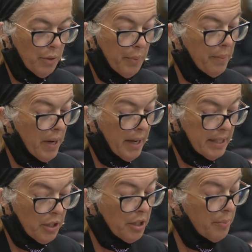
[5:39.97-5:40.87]
would be my,
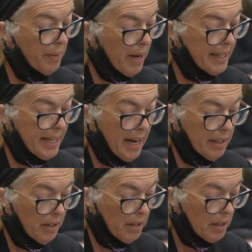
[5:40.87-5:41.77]
could be my
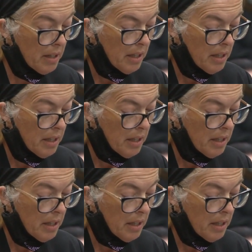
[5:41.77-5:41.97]
attacker.